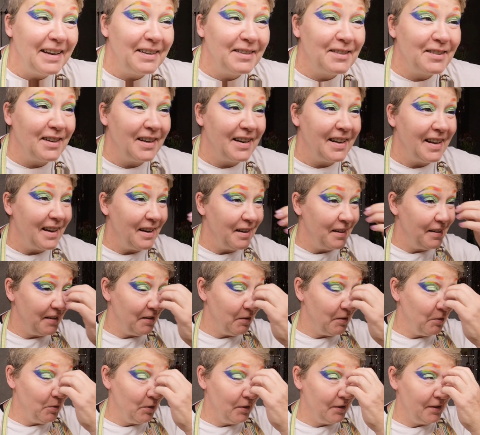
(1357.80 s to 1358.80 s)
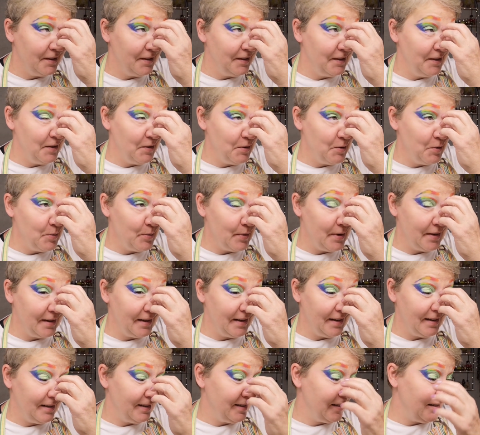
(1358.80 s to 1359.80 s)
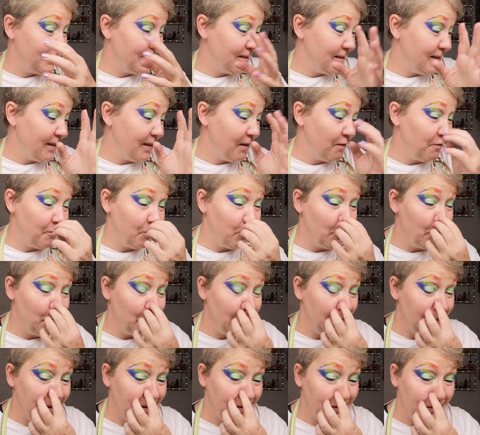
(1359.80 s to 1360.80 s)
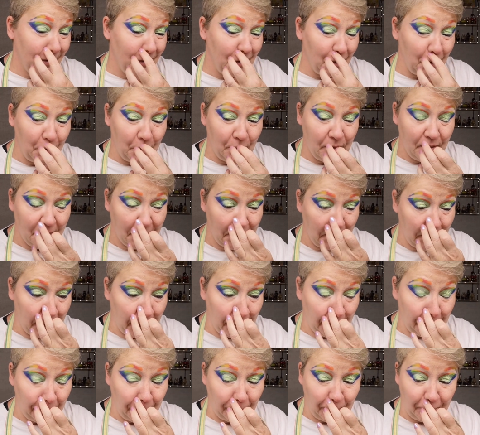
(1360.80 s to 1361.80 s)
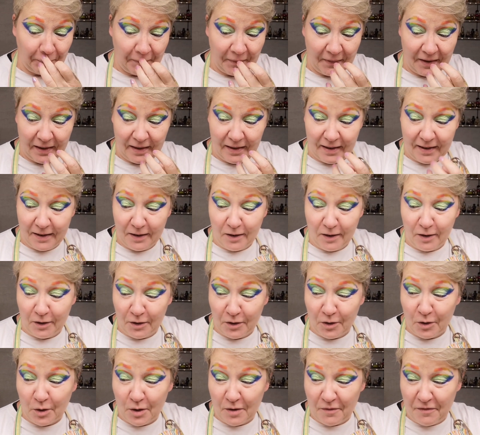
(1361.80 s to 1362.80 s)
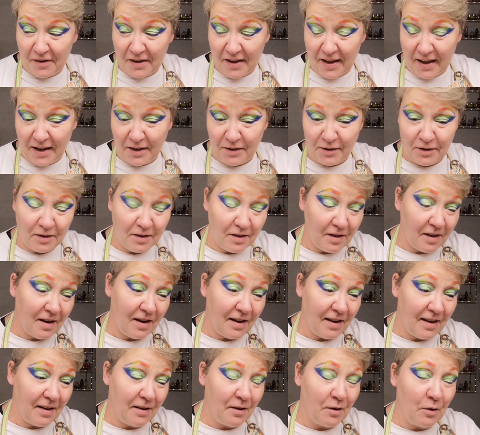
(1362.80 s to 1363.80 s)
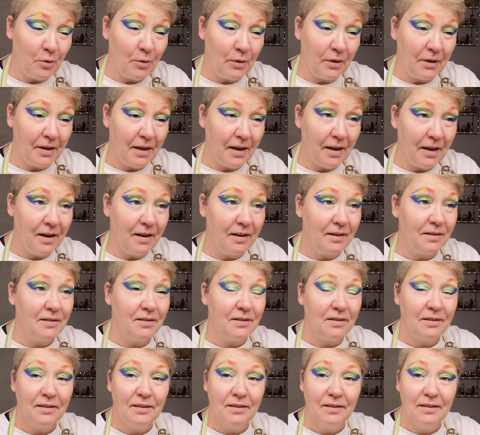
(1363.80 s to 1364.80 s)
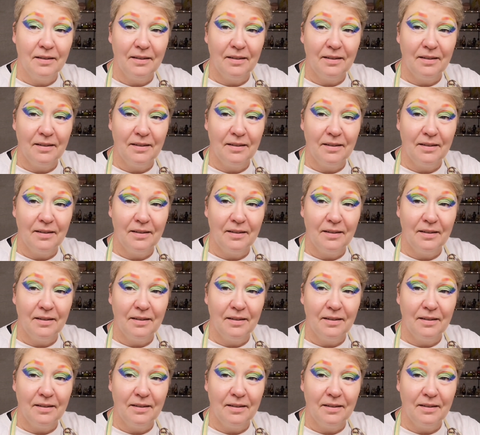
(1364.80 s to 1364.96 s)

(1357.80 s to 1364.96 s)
Actually, I ordered a new one, and just like a few minutes ago, I got a notification that I can go and get it